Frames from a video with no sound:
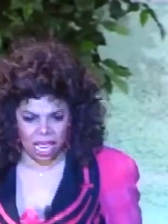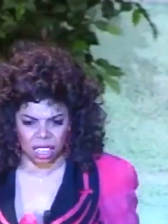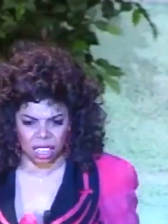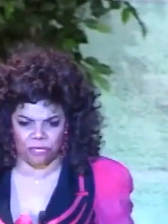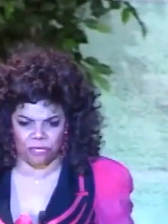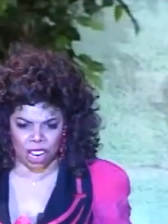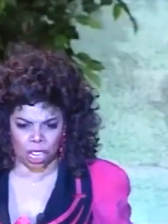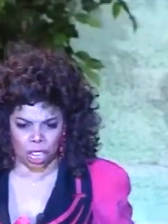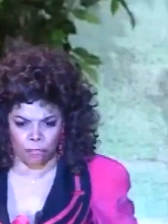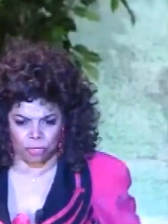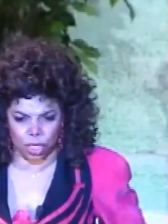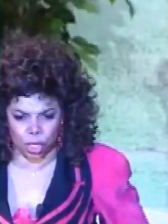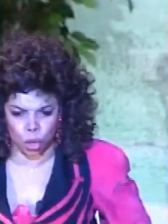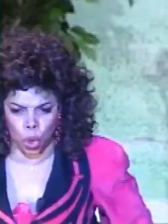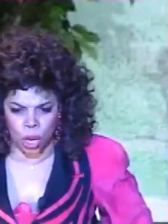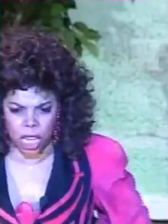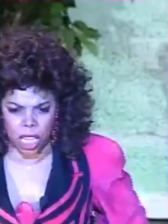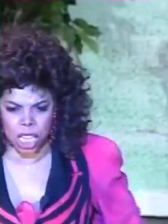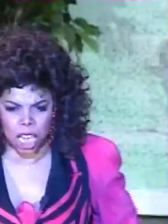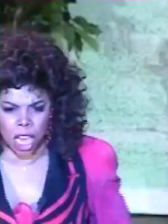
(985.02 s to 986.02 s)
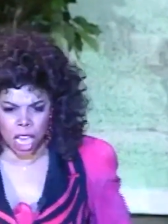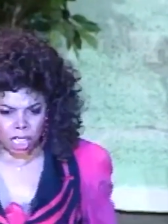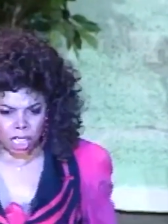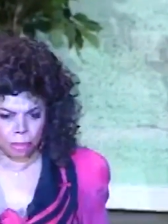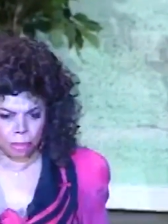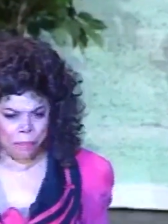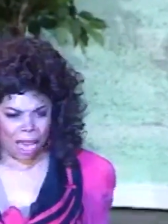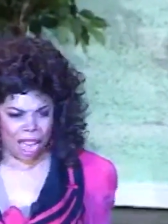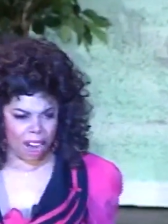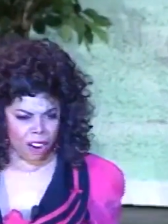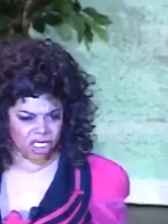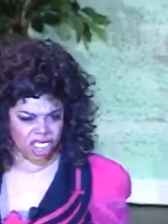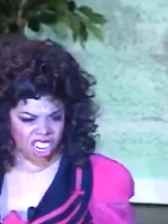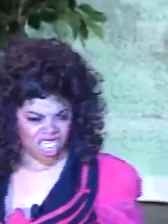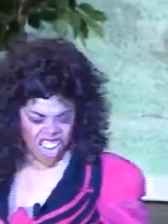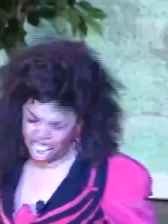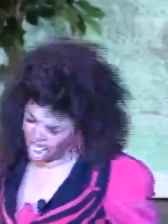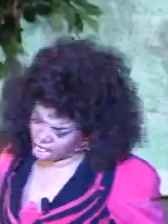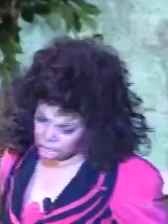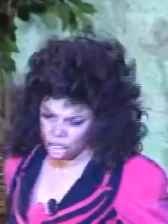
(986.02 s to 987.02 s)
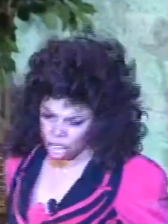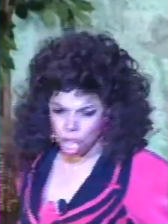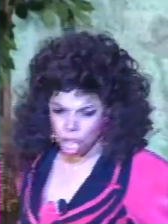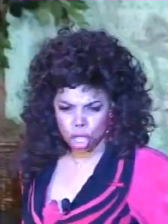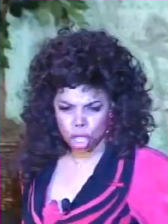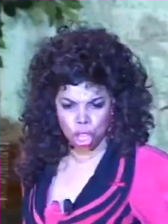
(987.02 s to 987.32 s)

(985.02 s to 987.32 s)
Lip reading: a motherfucker for 20 years, married or not,